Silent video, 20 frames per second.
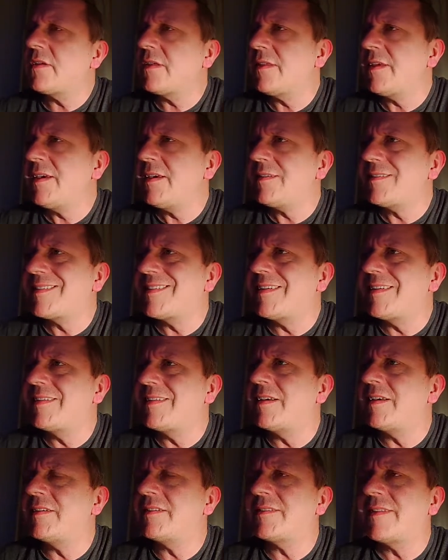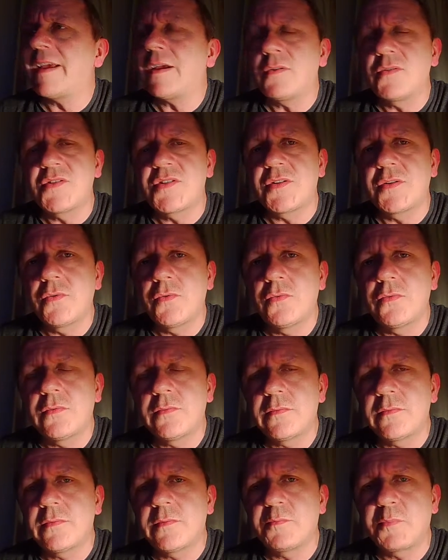I think it's down
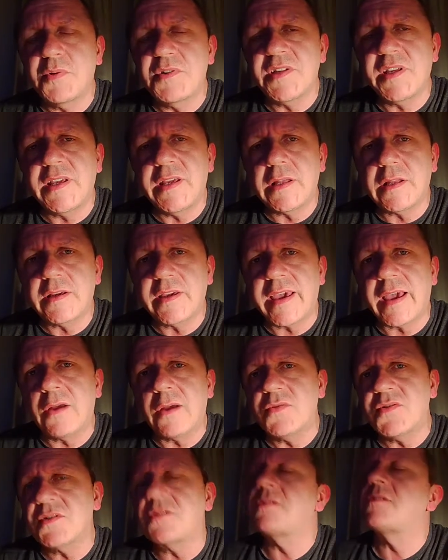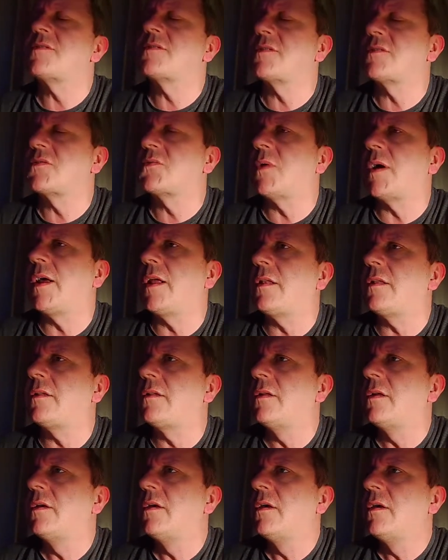to particular councils as
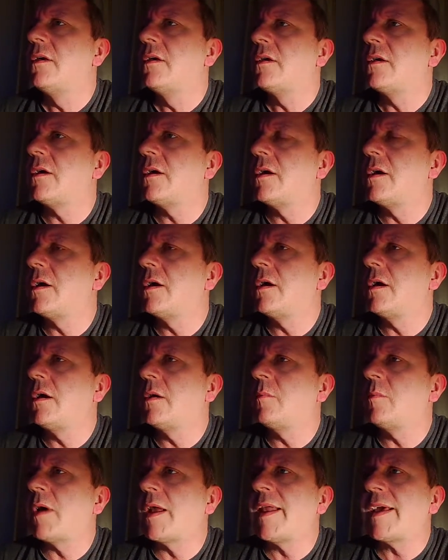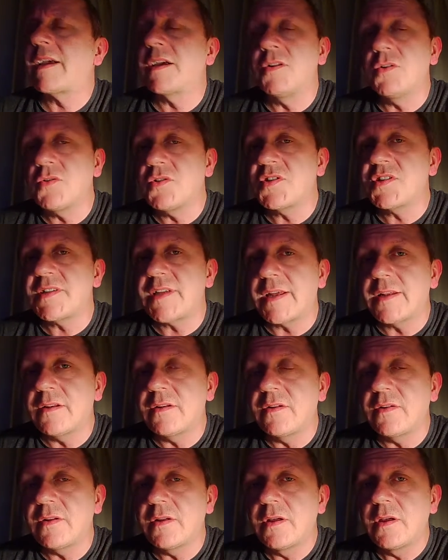well, and I can
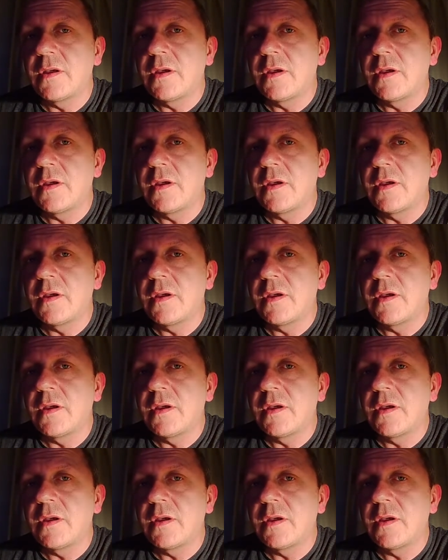understand